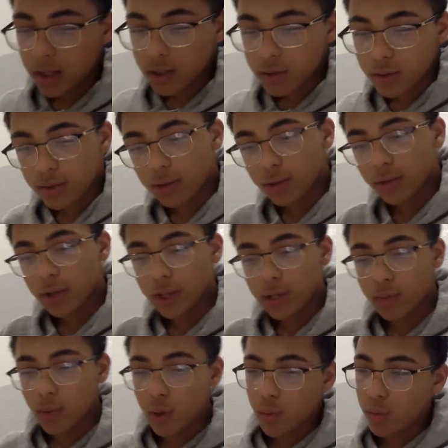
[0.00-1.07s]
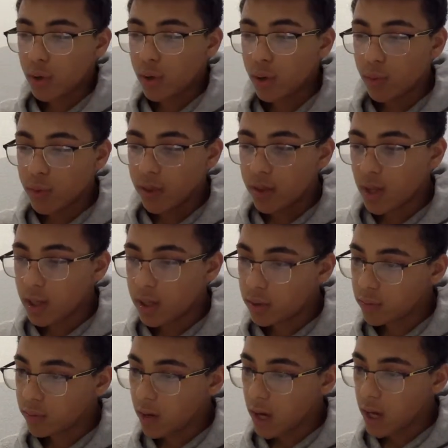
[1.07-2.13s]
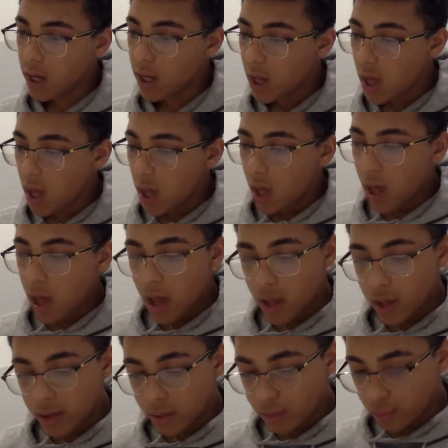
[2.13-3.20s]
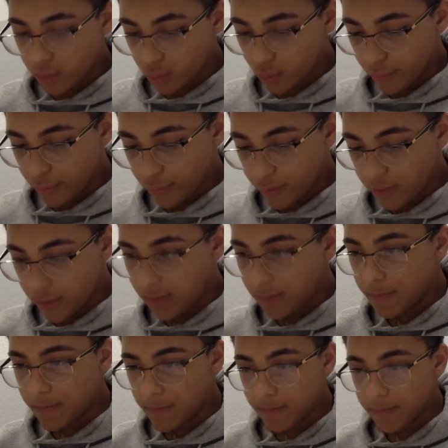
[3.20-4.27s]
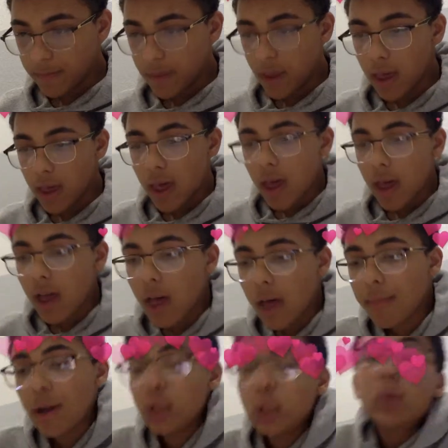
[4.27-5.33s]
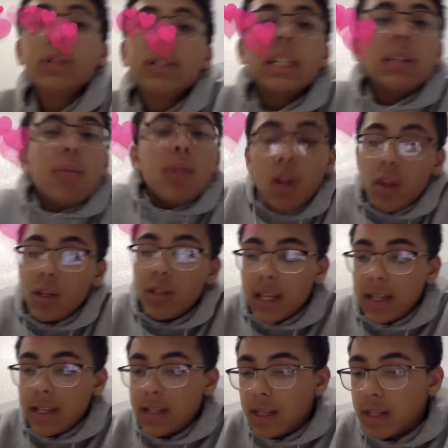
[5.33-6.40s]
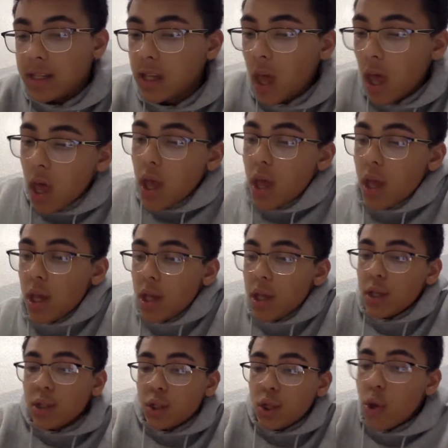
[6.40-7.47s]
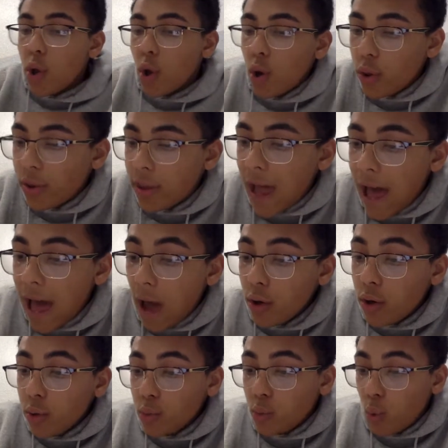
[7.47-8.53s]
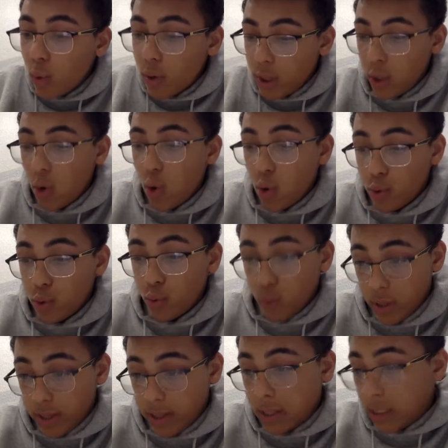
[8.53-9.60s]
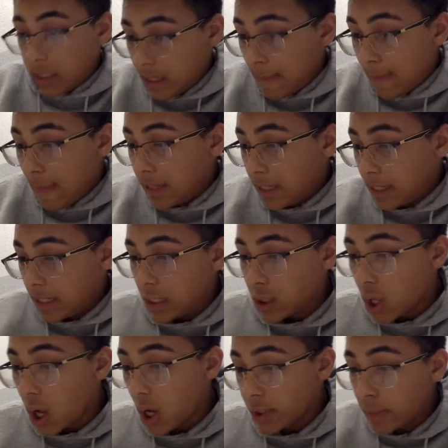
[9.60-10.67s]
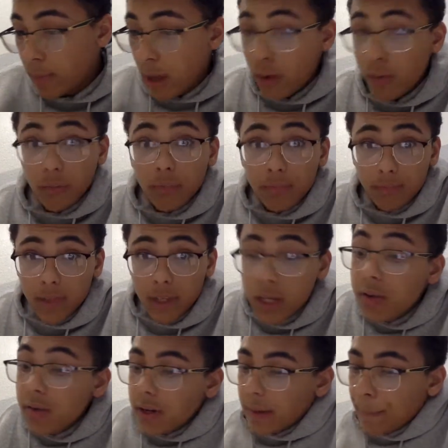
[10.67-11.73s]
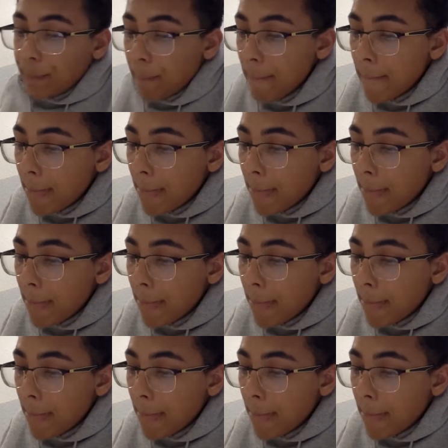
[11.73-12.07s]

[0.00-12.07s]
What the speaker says: let's do this. Where were we? That's right. Auditory. Auditory system and other senses. So the auditory system basically talks about hearing,